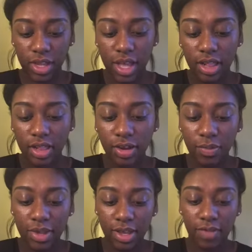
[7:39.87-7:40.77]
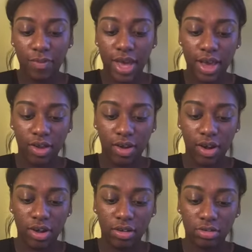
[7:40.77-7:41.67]
a little bit of
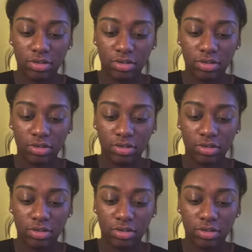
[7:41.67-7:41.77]
powder